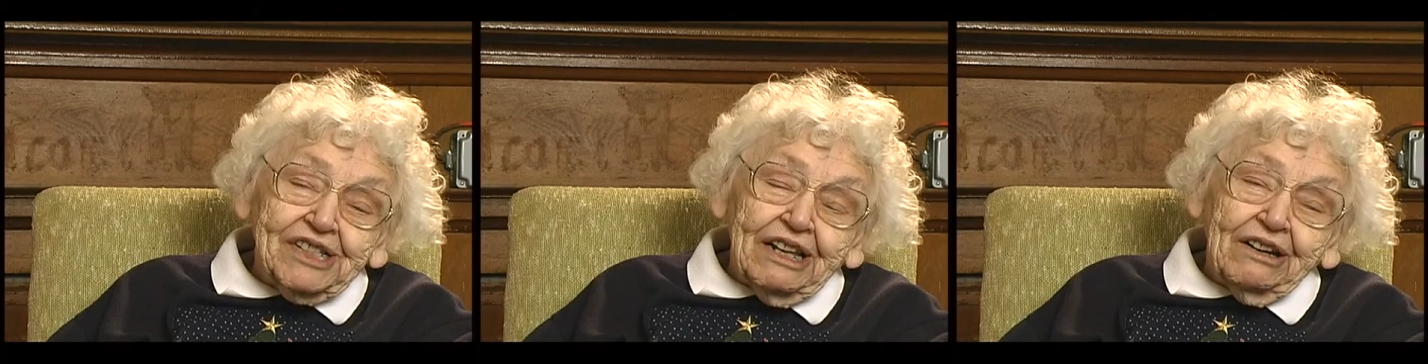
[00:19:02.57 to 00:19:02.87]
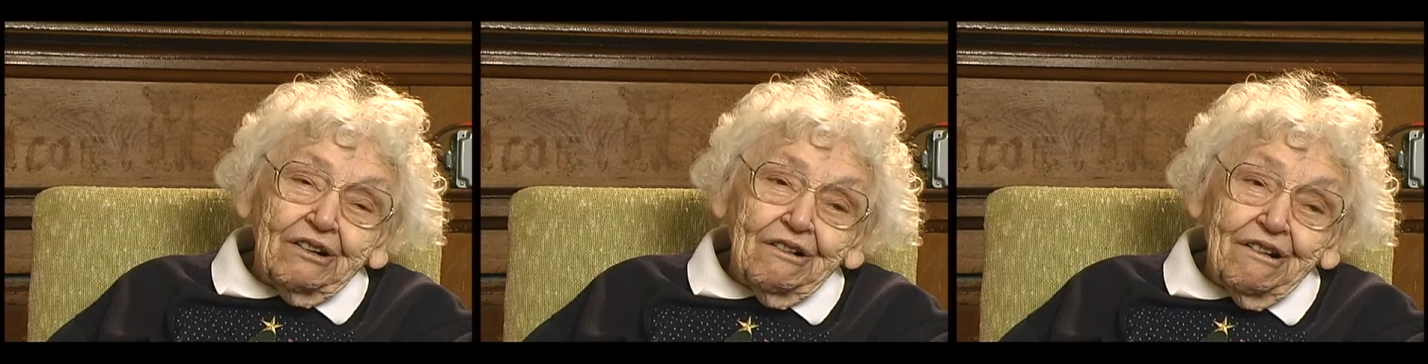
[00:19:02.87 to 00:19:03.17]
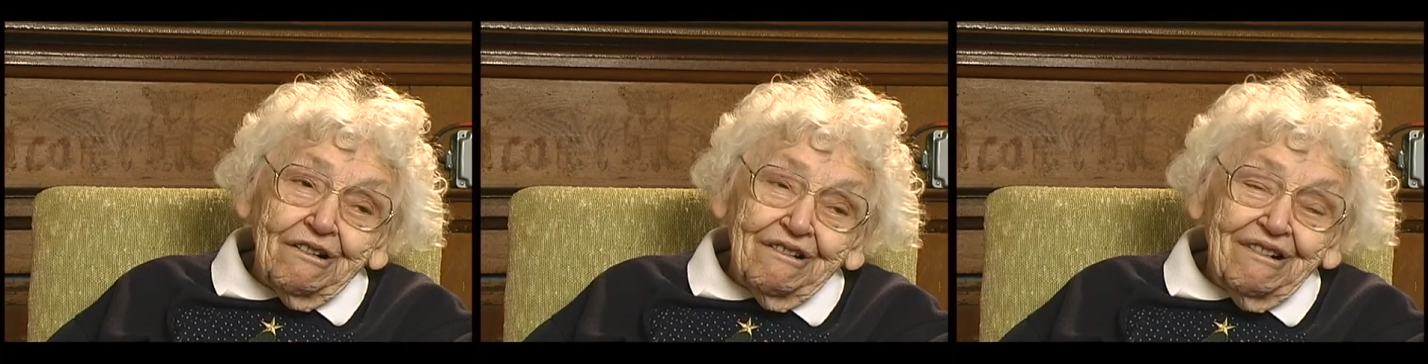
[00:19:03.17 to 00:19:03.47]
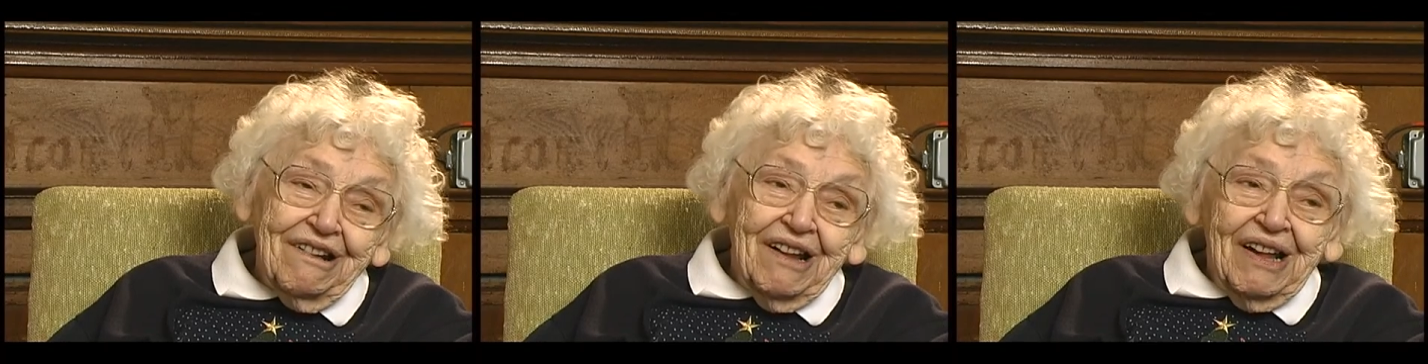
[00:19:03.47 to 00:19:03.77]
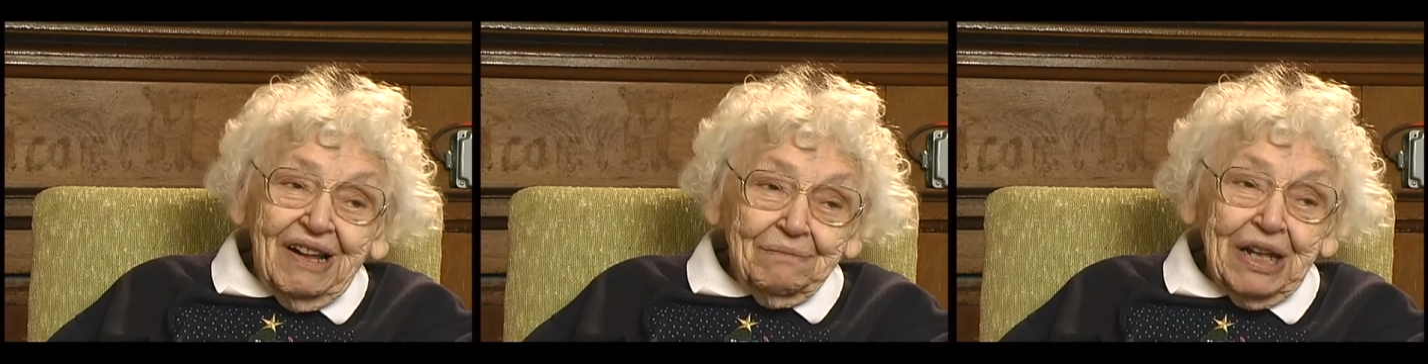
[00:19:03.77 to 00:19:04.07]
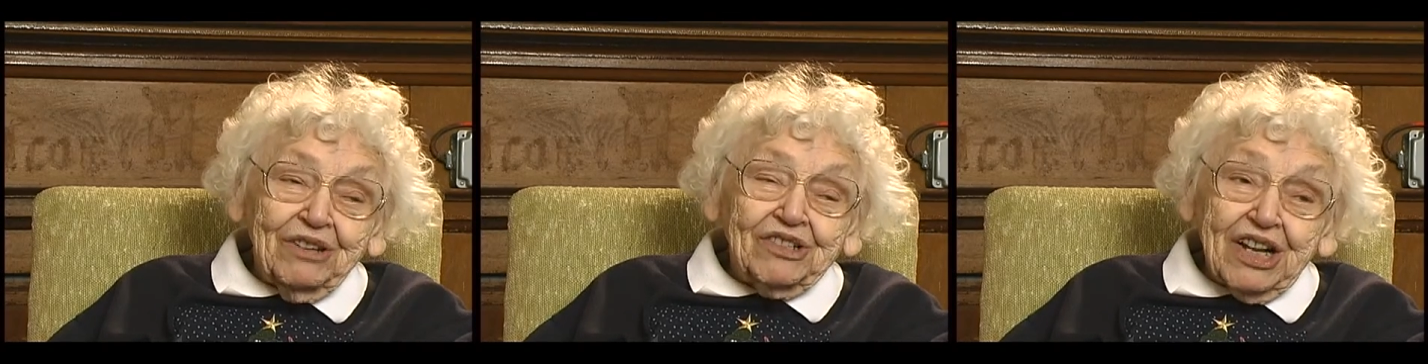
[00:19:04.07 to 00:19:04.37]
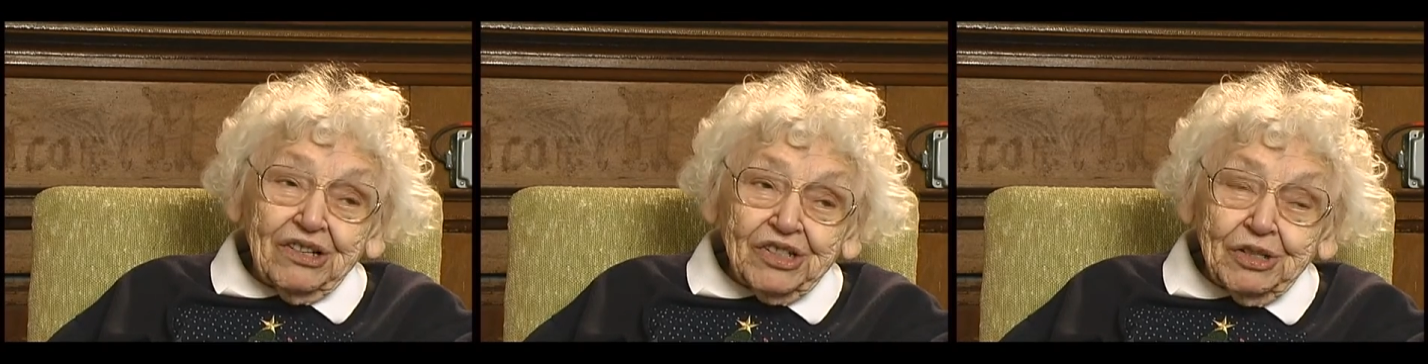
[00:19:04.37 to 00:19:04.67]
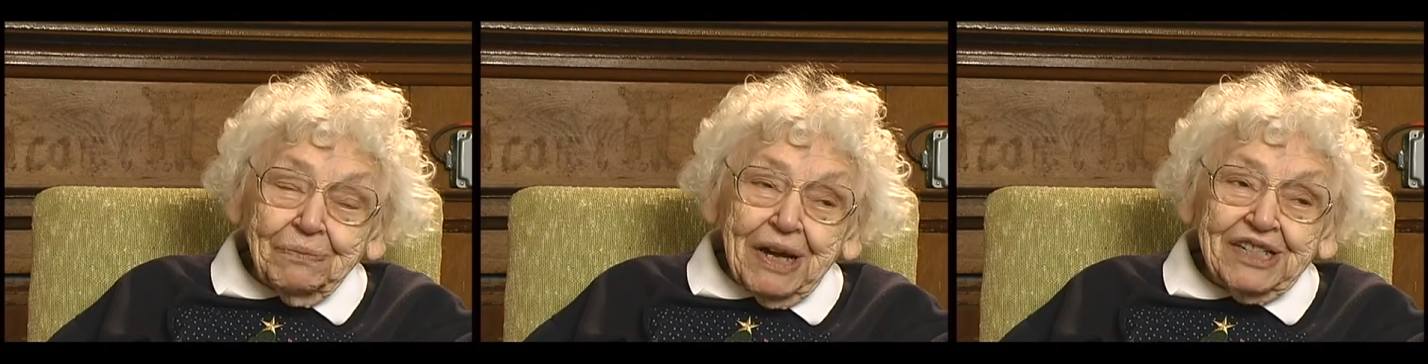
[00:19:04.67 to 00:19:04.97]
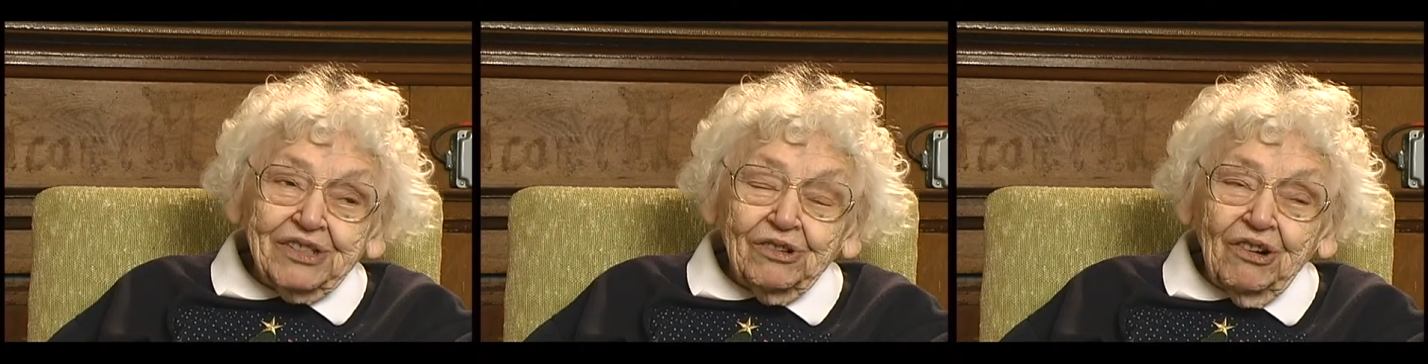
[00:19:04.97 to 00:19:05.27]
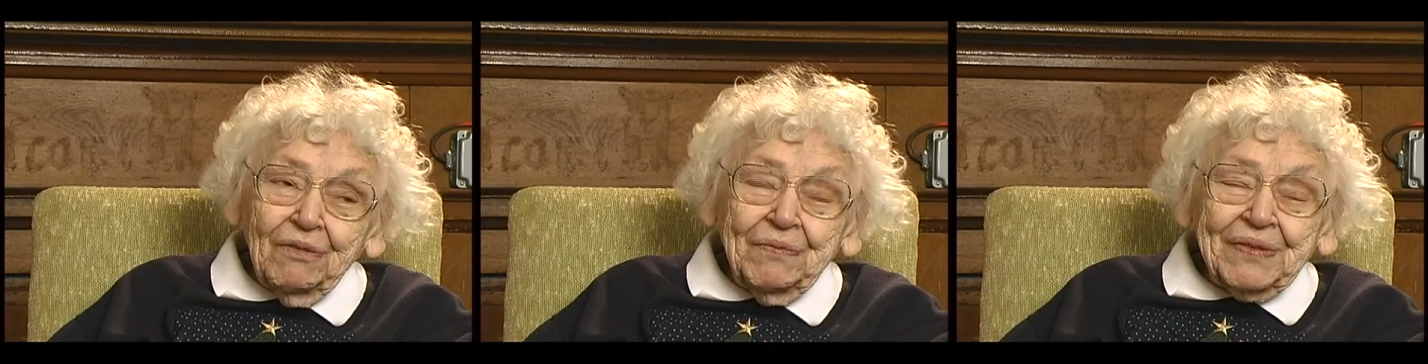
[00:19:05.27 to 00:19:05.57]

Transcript: Center, Plato Township High School.